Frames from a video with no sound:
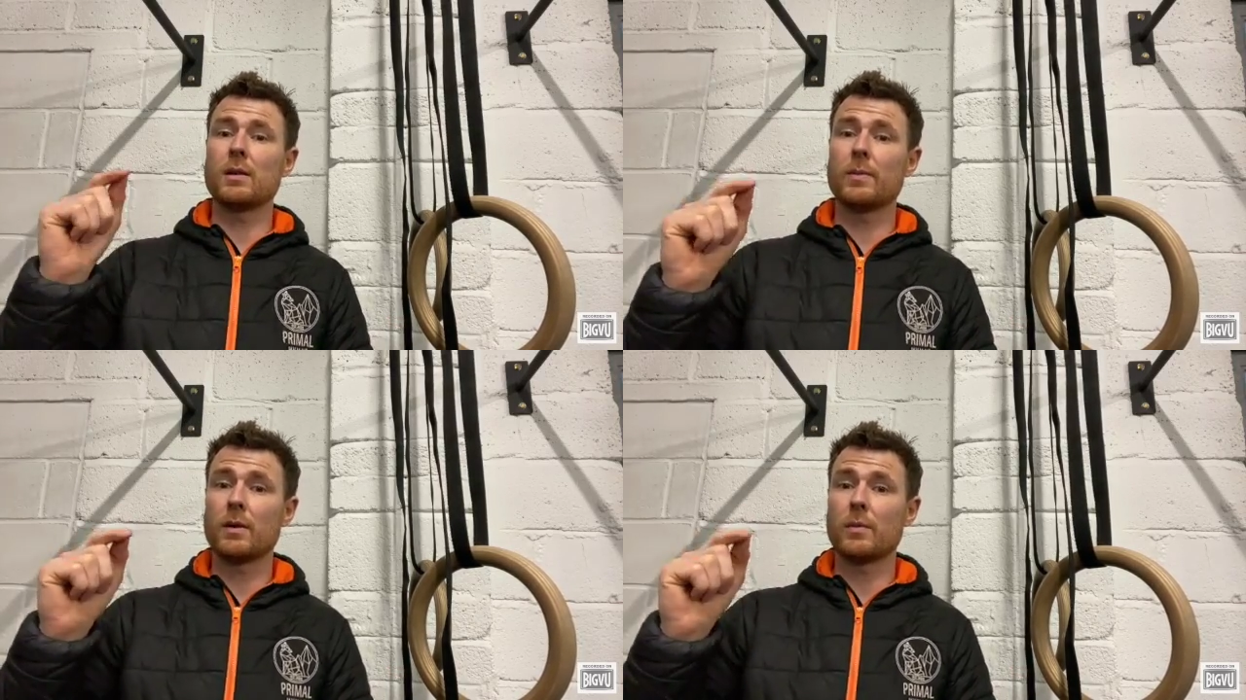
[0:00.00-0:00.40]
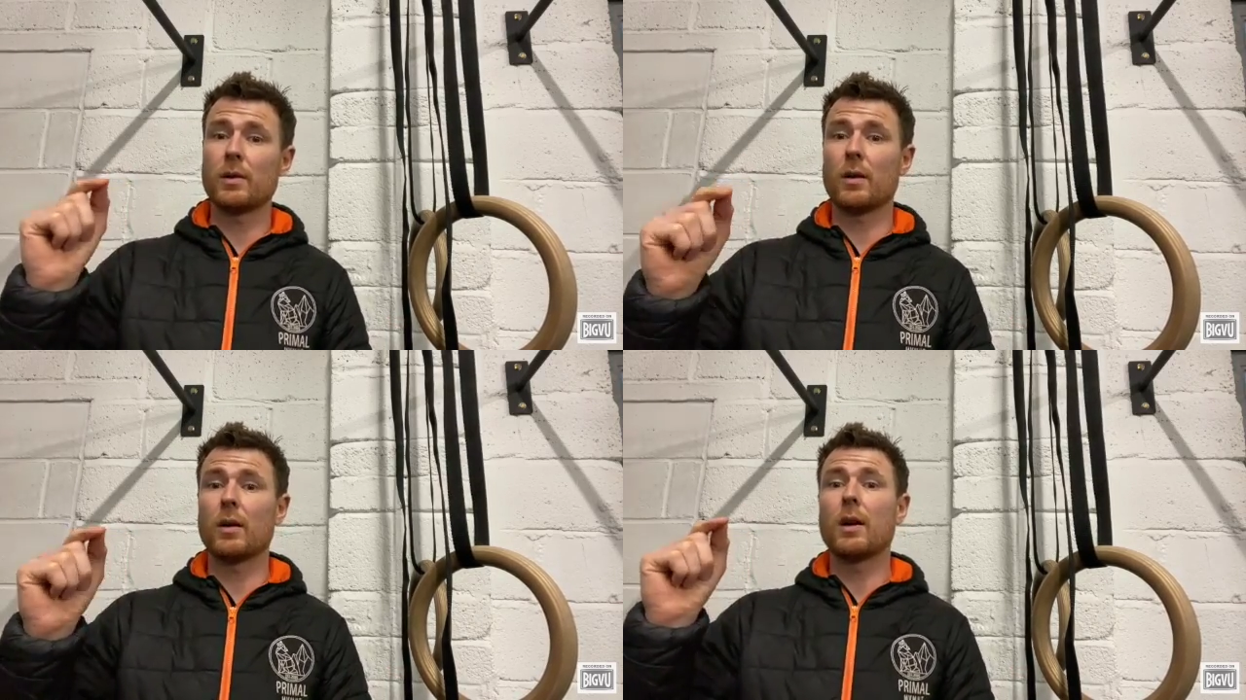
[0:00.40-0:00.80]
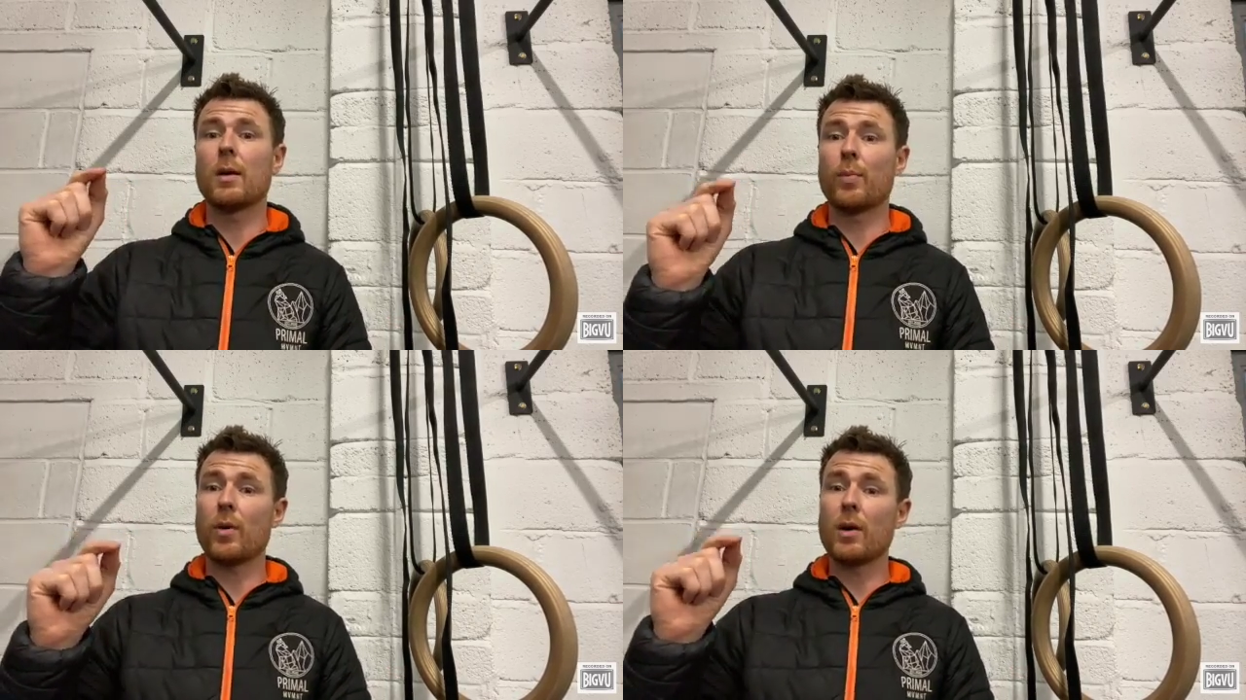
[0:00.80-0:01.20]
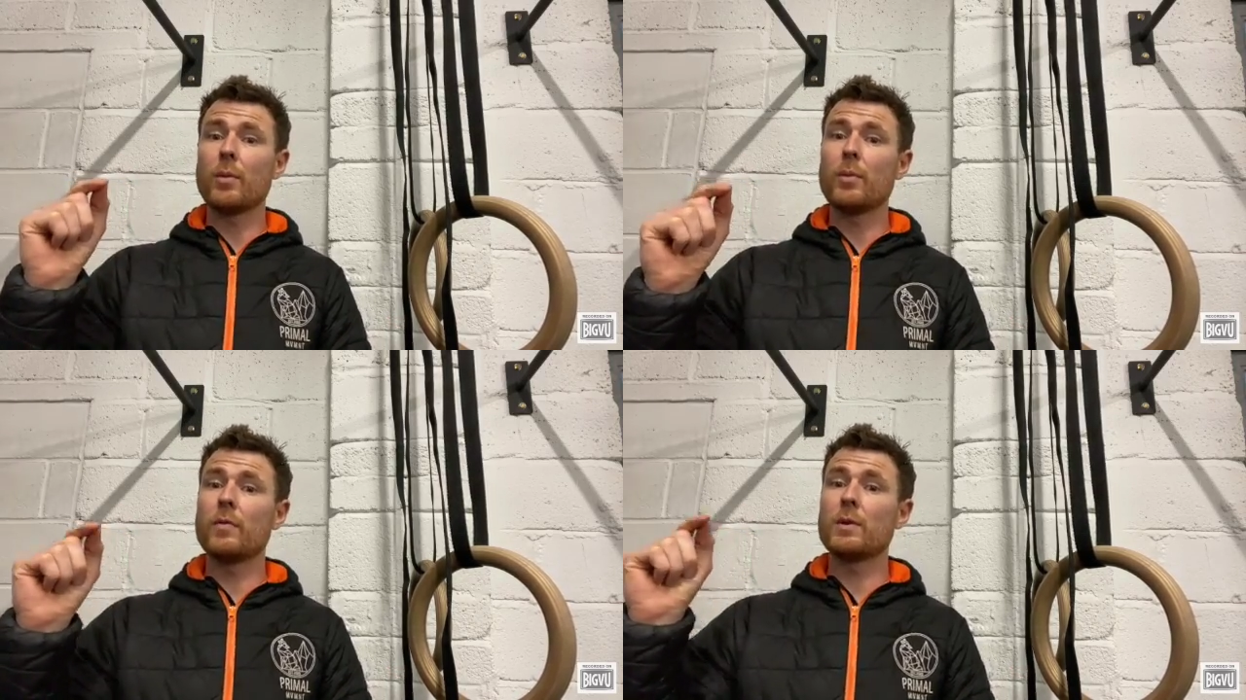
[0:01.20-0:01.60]

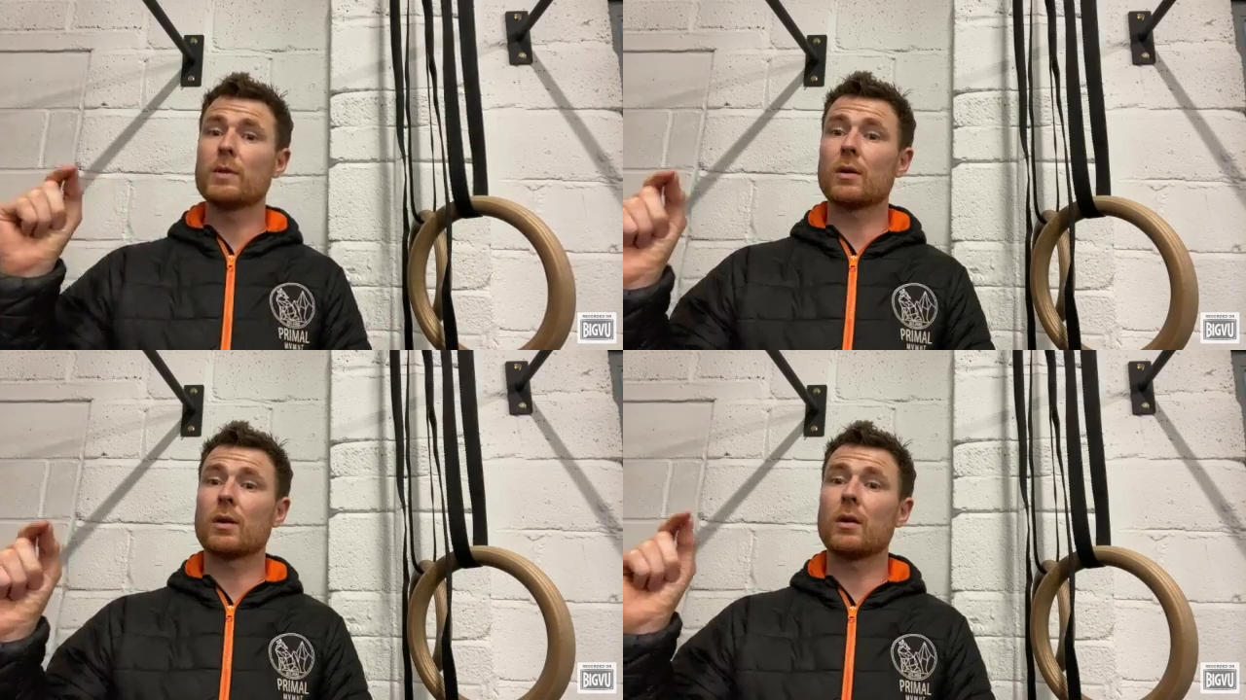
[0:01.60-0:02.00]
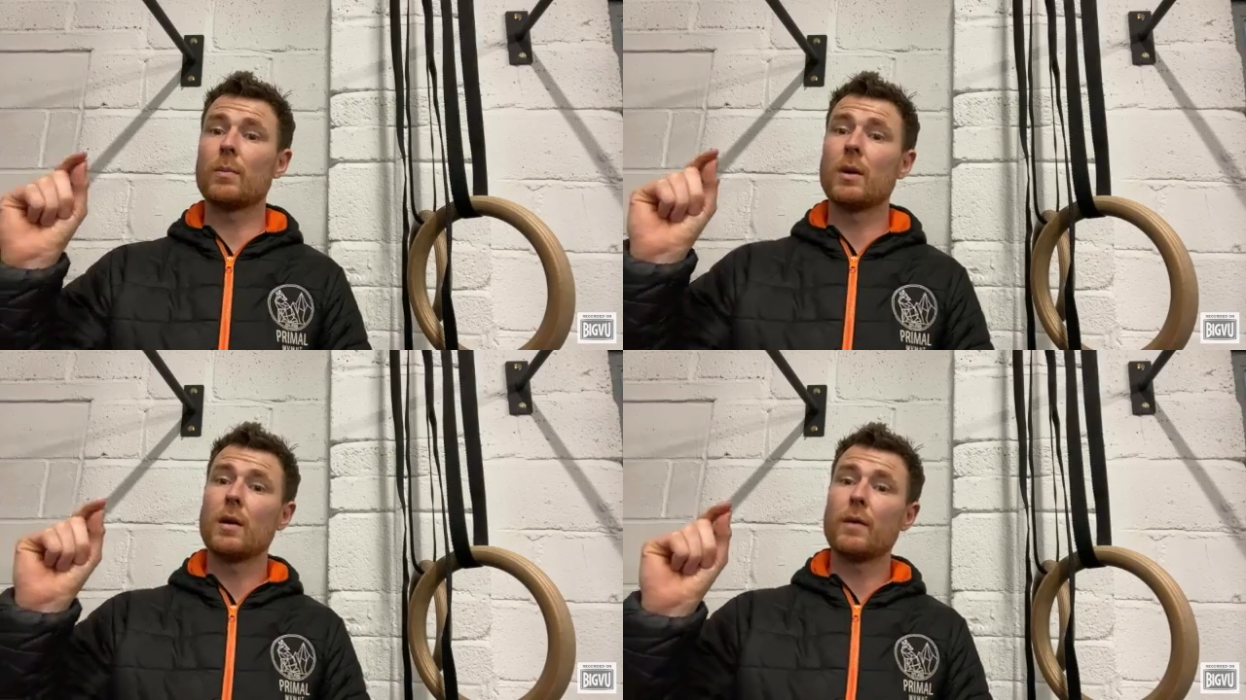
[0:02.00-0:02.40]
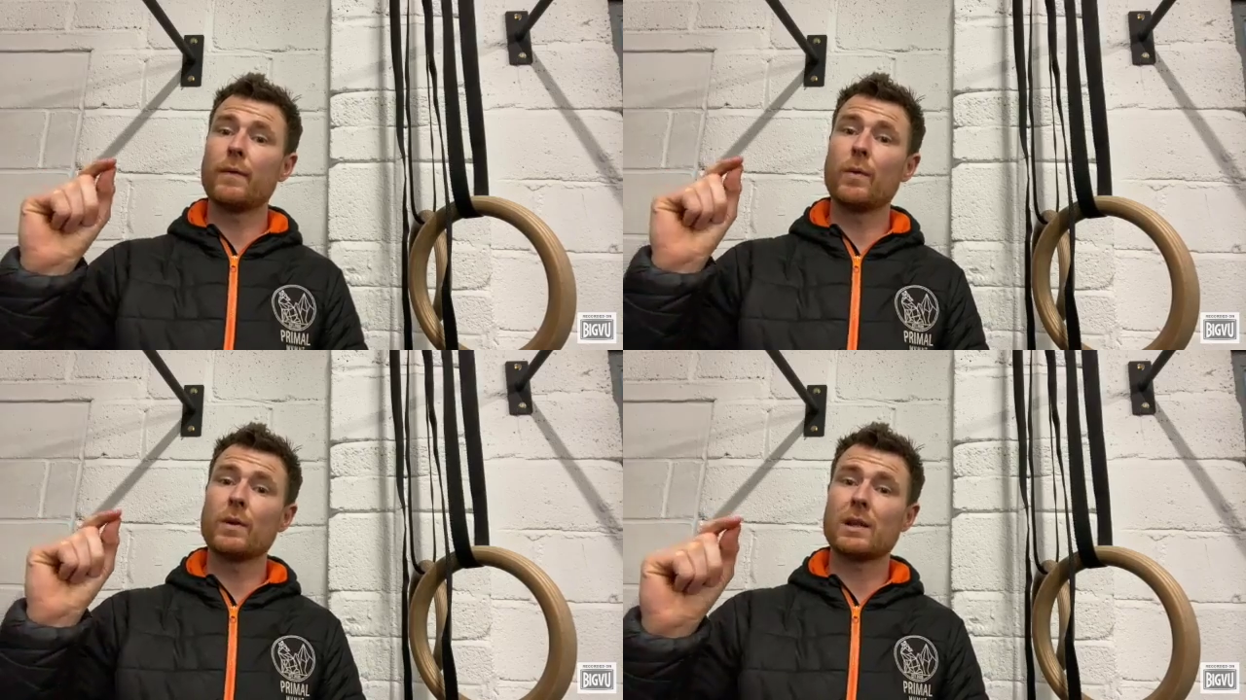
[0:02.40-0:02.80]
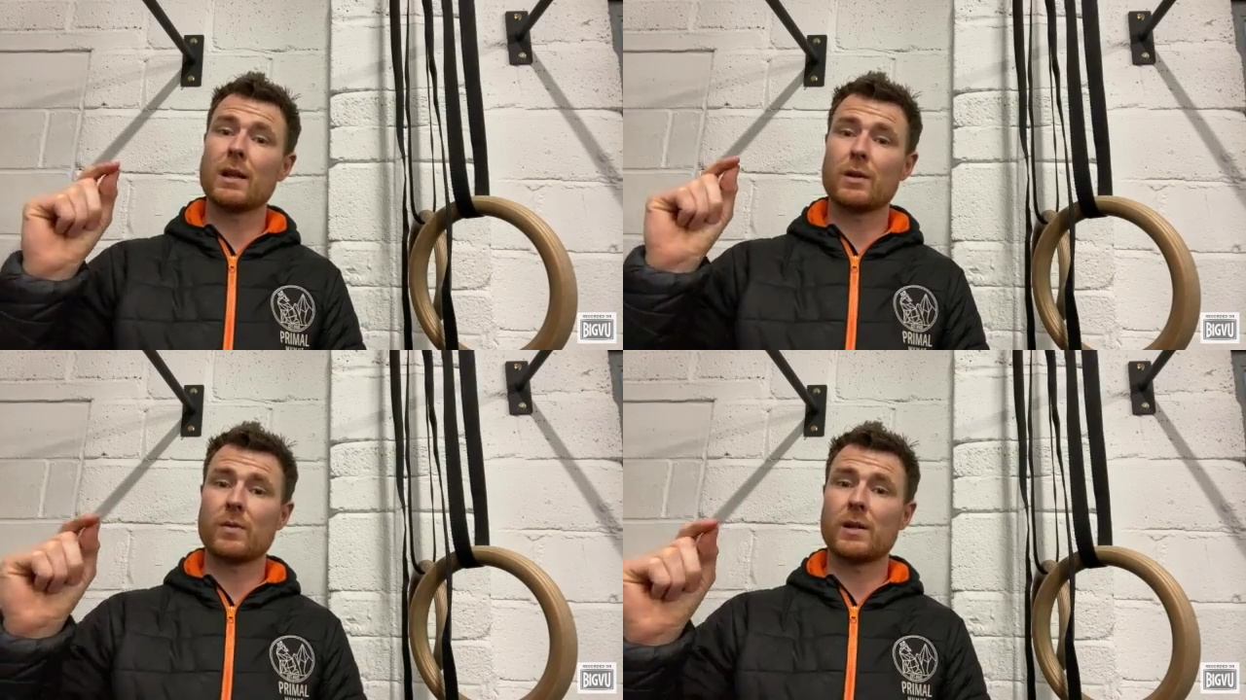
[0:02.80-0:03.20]

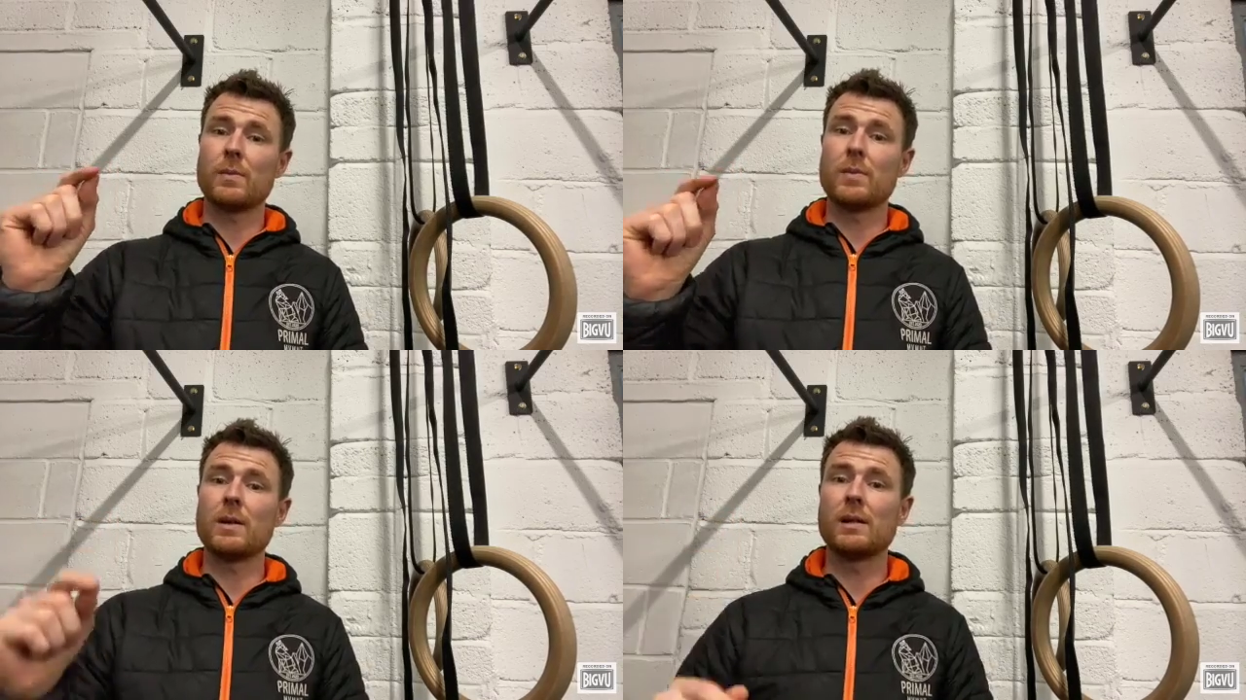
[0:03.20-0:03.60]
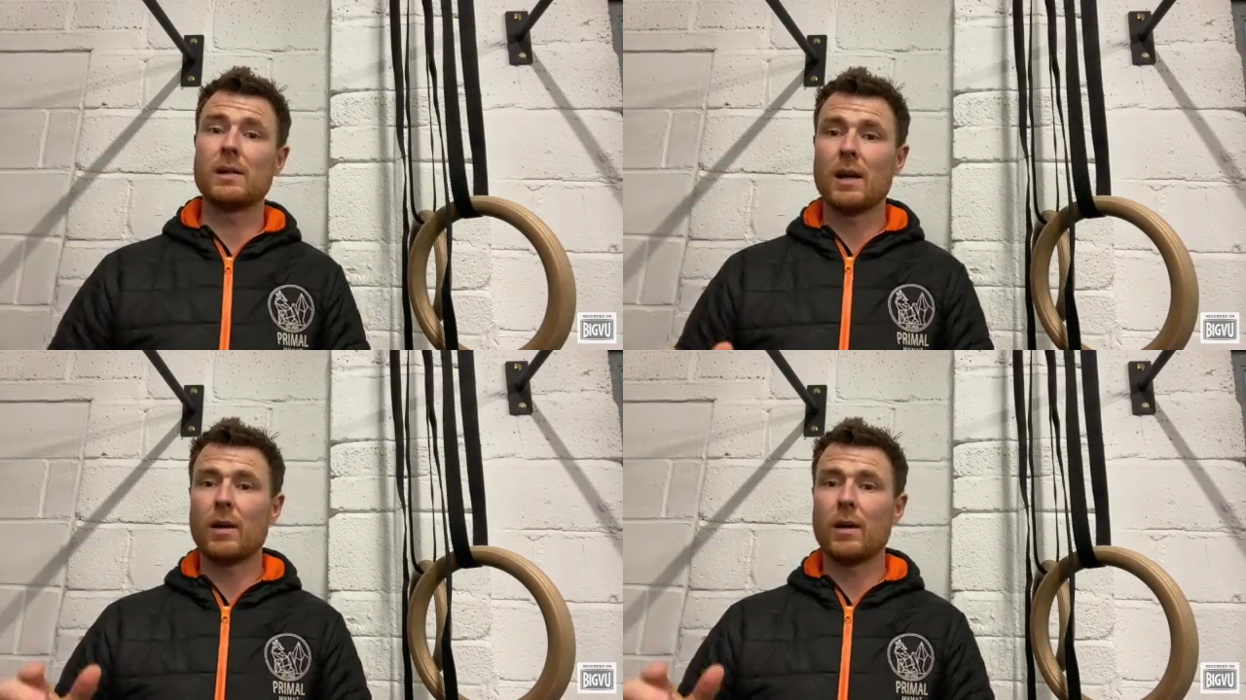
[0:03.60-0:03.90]
www.primalmovement.com/recipes.